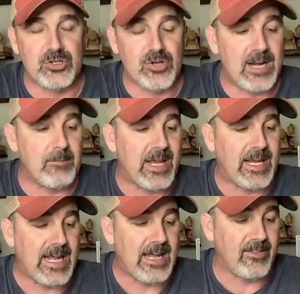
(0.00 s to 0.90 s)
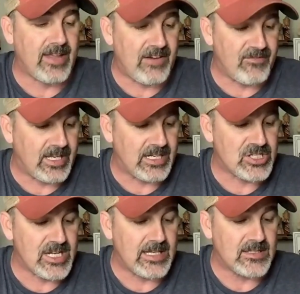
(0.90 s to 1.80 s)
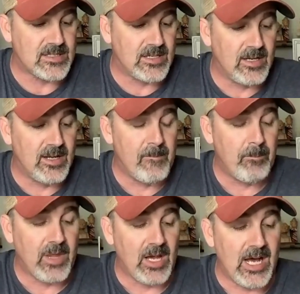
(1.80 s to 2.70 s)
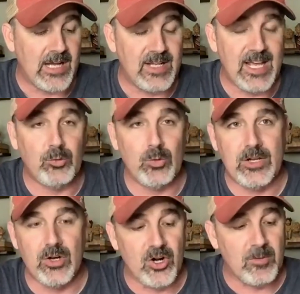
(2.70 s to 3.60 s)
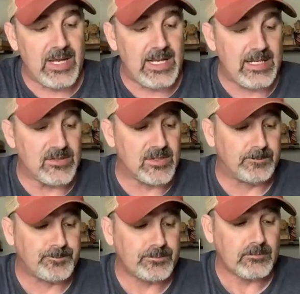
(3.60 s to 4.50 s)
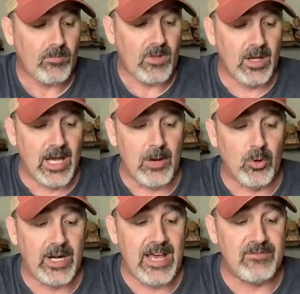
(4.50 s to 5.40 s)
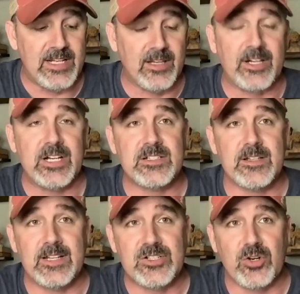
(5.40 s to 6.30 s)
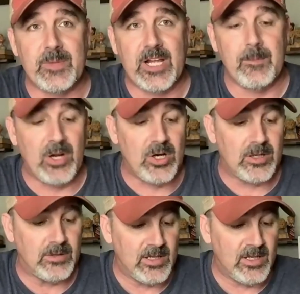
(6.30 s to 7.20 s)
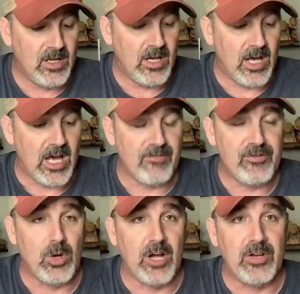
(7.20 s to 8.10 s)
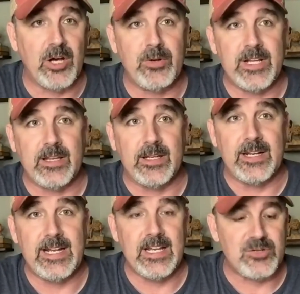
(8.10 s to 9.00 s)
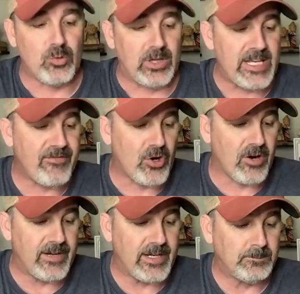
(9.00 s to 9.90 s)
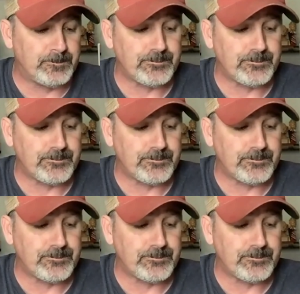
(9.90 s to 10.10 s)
to try to make it out to that if you get a chance. Uh, next week on our meetings, uh, we're going to have Dylan Goodson that's going to be coming on. Uh, if you all know Dylan, he does relief carving